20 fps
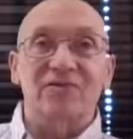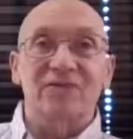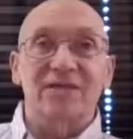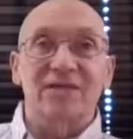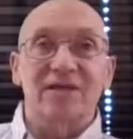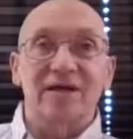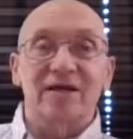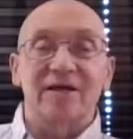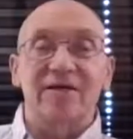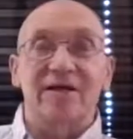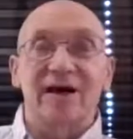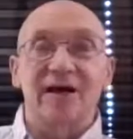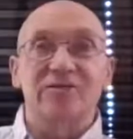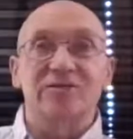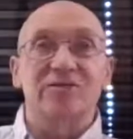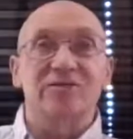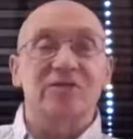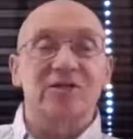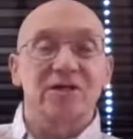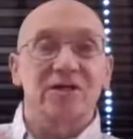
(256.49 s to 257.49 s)
that then
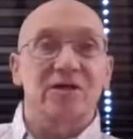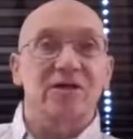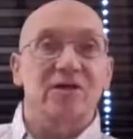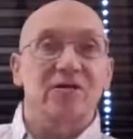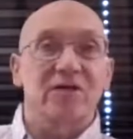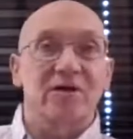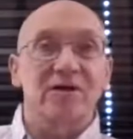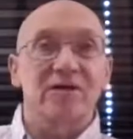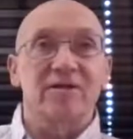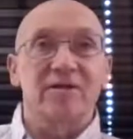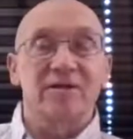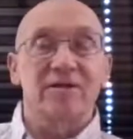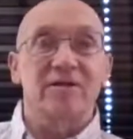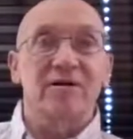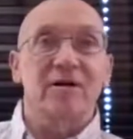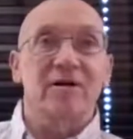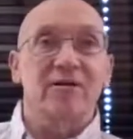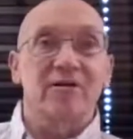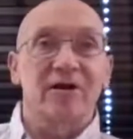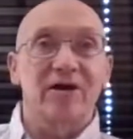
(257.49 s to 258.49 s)
allows us to integrate the
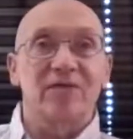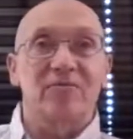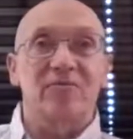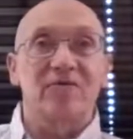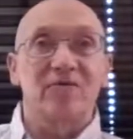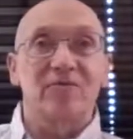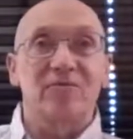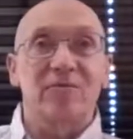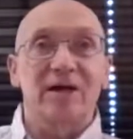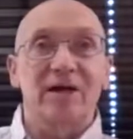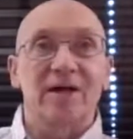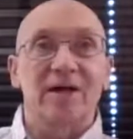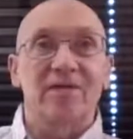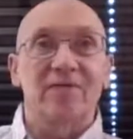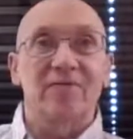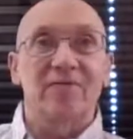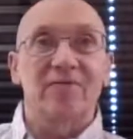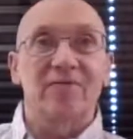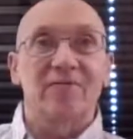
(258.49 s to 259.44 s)
entire Eightfold Path.